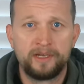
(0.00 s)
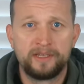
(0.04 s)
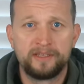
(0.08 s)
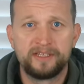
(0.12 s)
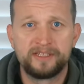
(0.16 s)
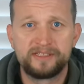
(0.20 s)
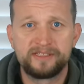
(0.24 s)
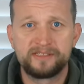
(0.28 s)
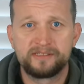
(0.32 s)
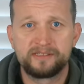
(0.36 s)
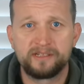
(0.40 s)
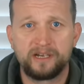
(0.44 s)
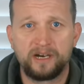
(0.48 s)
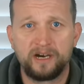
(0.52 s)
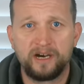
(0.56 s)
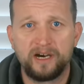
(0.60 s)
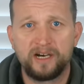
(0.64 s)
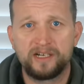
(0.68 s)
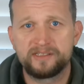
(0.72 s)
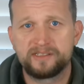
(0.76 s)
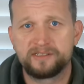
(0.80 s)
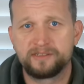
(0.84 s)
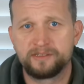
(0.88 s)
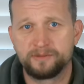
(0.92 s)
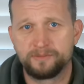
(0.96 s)
This is
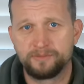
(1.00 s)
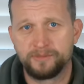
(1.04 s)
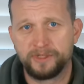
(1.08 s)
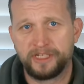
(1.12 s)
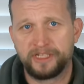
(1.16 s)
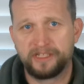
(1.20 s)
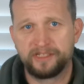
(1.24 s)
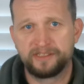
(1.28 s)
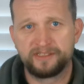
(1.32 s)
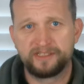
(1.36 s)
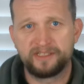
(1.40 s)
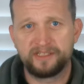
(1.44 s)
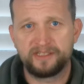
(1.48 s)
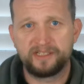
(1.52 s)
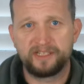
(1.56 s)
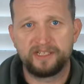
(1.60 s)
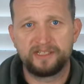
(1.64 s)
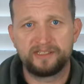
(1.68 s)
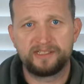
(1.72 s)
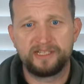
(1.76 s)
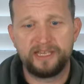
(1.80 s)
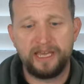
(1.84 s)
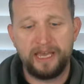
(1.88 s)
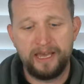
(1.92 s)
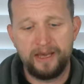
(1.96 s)
awesome because this
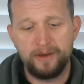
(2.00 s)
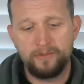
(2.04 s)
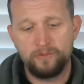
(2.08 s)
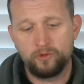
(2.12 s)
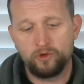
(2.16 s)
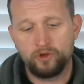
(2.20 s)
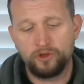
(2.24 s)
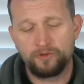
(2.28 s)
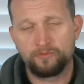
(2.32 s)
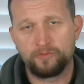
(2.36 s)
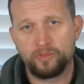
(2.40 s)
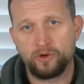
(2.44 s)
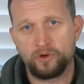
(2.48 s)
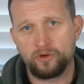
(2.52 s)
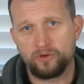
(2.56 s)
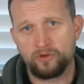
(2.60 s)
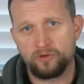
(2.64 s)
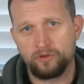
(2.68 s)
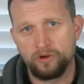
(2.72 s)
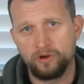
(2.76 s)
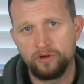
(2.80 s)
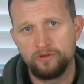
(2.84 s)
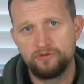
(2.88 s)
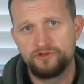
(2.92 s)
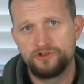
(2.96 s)
has the M1
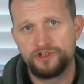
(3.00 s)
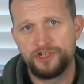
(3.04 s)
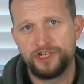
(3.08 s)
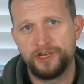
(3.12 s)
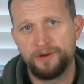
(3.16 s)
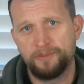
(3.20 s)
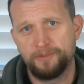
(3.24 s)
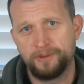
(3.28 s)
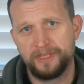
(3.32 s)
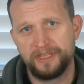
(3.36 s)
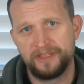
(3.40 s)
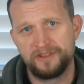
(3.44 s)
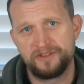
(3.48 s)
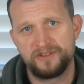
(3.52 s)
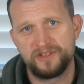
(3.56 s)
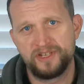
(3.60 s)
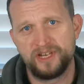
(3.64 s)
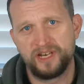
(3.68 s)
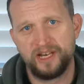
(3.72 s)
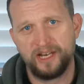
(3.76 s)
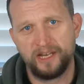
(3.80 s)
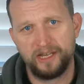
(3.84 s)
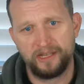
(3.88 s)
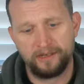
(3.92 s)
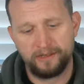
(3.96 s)
Pro chip
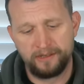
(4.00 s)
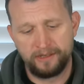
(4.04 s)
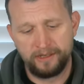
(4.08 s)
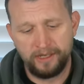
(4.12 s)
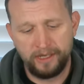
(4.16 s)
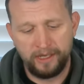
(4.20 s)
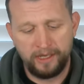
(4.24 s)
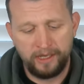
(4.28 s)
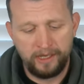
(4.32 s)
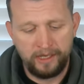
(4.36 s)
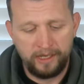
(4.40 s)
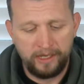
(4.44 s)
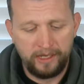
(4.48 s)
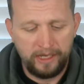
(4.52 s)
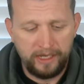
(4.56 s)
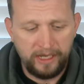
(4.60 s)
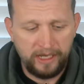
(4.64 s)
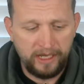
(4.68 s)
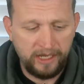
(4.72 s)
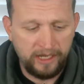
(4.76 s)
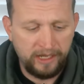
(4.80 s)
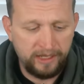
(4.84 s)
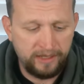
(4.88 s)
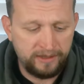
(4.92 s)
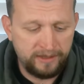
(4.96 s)
inside.
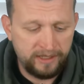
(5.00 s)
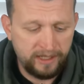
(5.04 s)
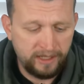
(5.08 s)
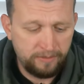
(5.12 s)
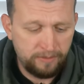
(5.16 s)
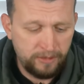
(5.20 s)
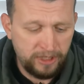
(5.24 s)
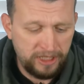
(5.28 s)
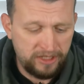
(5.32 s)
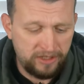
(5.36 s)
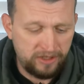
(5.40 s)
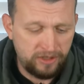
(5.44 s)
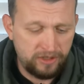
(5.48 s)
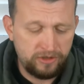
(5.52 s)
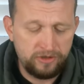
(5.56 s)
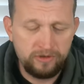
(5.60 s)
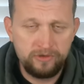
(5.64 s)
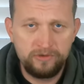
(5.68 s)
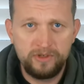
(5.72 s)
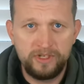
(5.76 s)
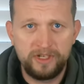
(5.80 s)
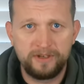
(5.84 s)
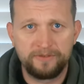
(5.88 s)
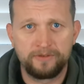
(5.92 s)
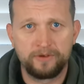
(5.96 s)
And they made
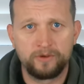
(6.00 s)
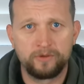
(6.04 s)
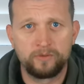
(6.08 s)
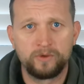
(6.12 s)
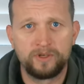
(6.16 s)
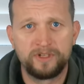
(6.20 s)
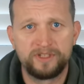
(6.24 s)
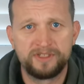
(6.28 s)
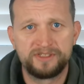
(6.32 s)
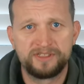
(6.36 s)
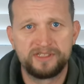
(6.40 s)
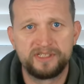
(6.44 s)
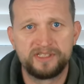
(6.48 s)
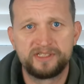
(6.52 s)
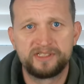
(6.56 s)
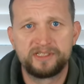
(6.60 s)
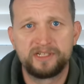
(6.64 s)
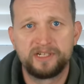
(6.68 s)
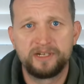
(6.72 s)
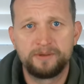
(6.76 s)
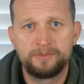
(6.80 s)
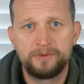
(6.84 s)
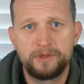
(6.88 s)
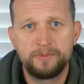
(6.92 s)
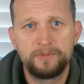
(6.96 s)
two different ones this
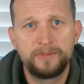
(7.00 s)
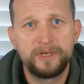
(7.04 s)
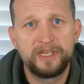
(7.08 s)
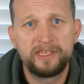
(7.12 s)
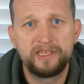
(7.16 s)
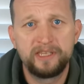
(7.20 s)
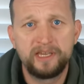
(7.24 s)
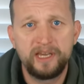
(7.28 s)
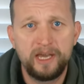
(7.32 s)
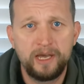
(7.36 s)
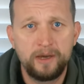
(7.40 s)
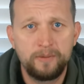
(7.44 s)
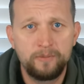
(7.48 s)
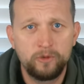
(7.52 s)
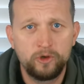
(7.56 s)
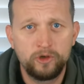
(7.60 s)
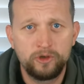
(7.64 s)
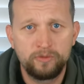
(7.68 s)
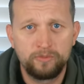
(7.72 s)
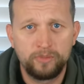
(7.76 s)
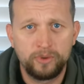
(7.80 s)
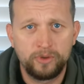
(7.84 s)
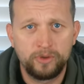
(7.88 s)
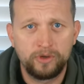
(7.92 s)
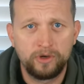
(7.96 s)
time. They made the
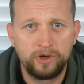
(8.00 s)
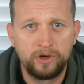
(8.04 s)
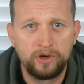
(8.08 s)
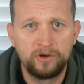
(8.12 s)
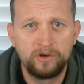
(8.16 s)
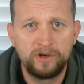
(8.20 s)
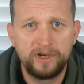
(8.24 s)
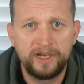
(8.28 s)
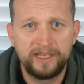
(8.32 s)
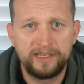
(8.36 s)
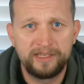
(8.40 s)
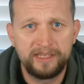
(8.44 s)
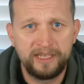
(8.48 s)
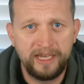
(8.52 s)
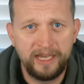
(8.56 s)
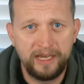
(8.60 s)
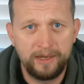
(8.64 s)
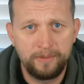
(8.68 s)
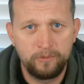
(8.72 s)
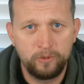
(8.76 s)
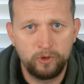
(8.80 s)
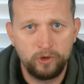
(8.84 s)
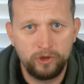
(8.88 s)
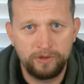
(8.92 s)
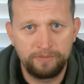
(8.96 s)
M1 Pro and the
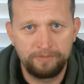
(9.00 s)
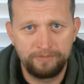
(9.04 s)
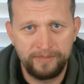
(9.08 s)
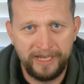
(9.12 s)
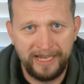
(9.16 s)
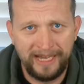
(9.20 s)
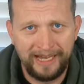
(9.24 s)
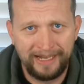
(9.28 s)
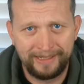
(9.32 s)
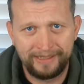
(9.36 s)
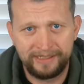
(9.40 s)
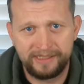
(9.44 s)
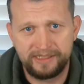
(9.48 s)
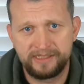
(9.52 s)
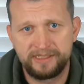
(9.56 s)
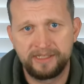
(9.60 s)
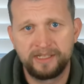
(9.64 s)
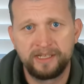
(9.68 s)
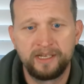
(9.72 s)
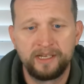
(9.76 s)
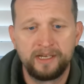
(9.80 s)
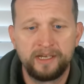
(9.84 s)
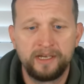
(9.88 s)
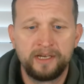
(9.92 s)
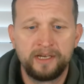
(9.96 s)
M1 Max.